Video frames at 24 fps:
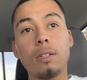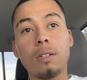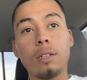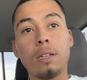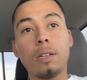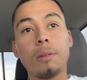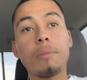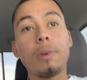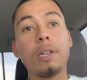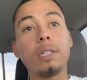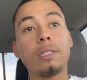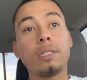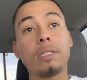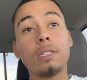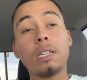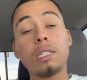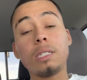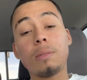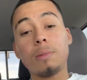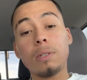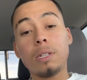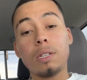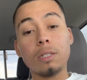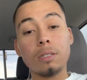it makes
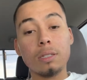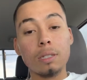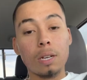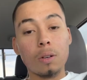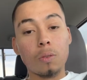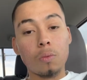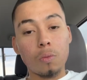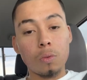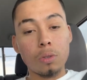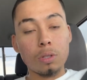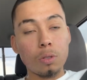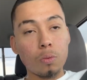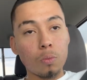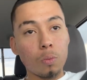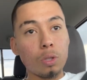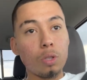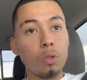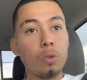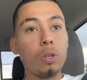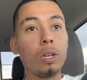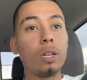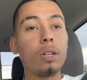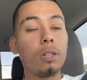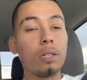sense because, like, when
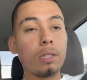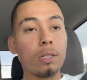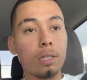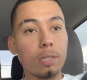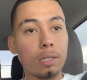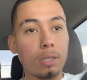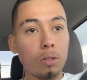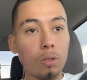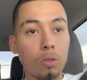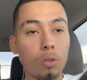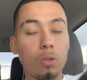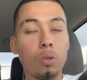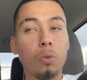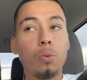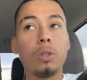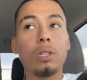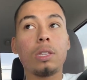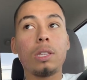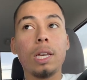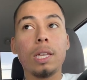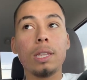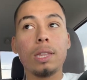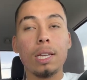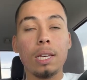you hear it, because you would
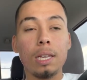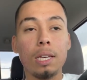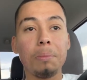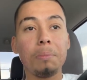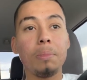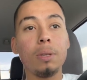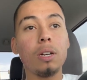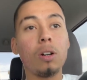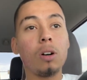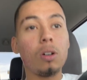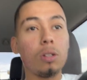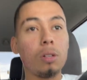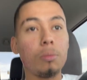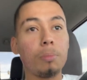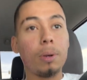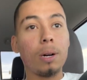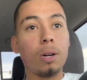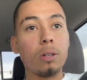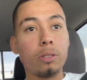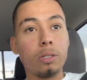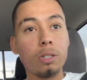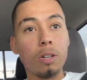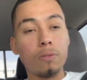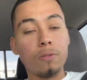think that he'd be all
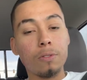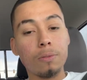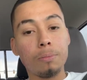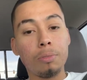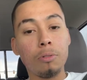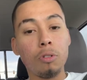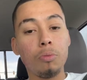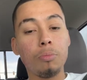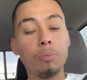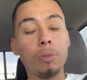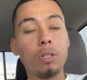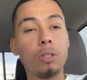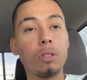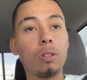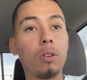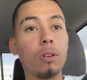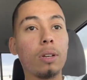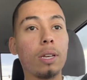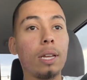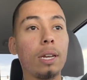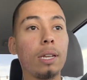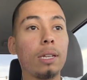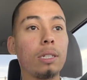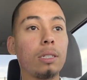about self-improvement,
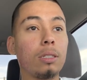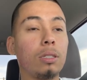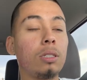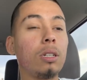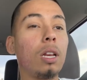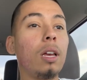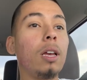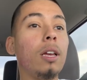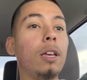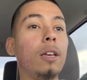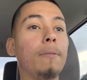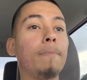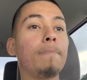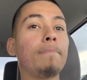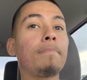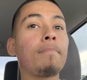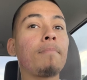getting in shape,